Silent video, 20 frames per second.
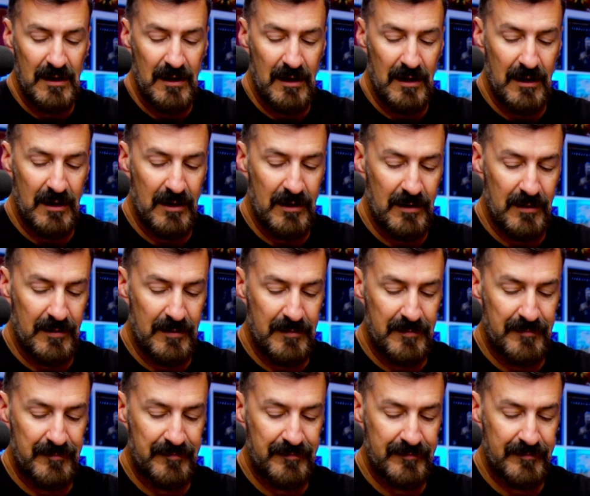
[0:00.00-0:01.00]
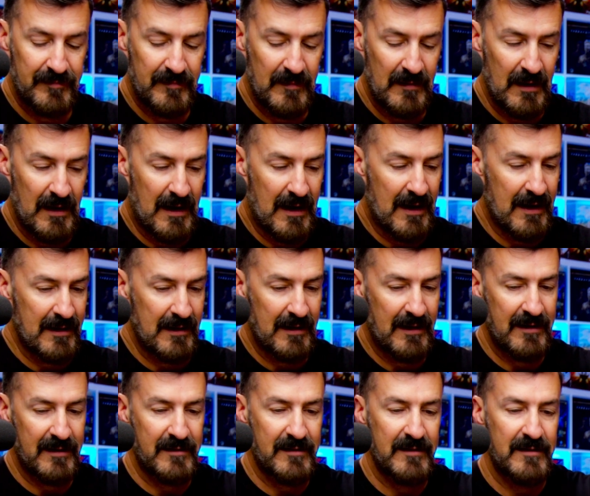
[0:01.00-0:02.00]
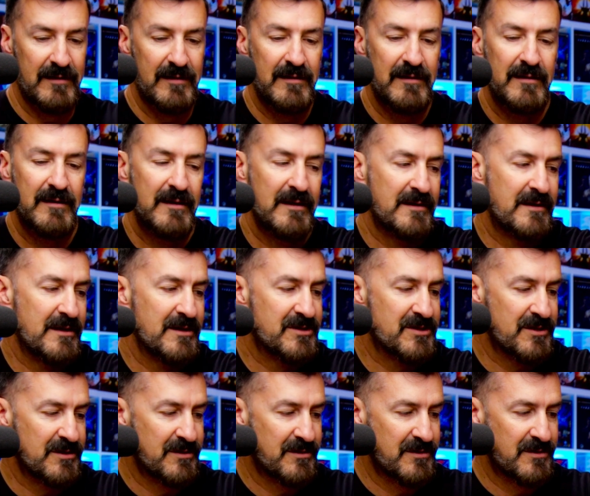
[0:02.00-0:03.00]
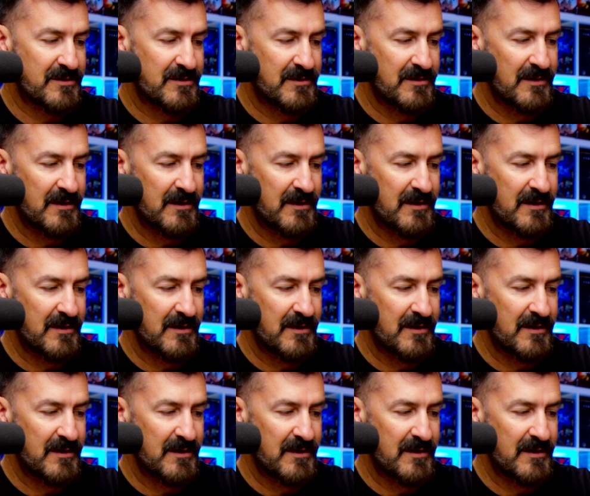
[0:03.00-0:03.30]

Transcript: I like the addition